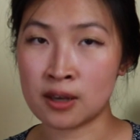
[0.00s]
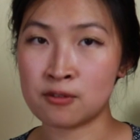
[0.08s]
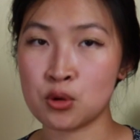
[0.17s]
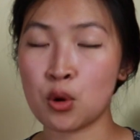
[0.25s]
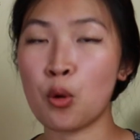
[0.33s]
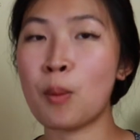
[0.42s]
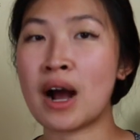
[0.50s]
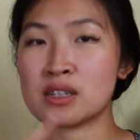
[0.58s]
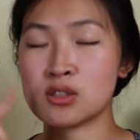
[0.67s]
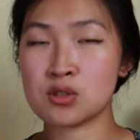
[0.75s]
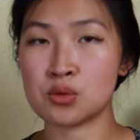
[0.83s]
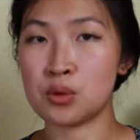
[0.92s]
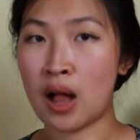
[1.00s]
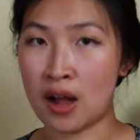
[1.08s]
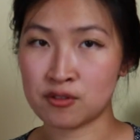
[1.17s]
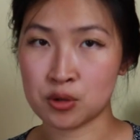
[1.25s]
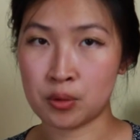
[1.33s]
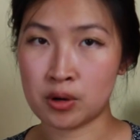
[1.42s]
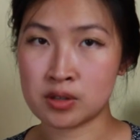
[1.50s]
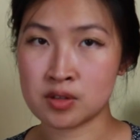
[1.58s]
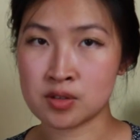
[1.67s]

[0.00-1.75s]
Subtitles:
if you go back to school afterwards.